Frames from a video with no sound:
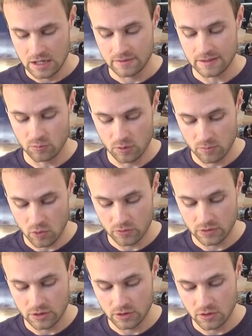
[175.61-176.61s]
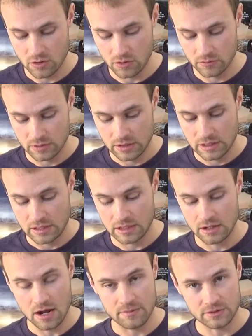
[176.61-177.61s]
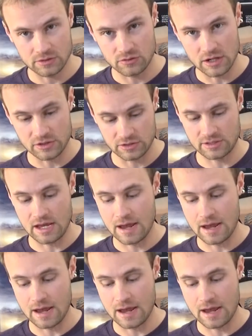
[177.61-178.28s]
then we're both going to go in opposite directions.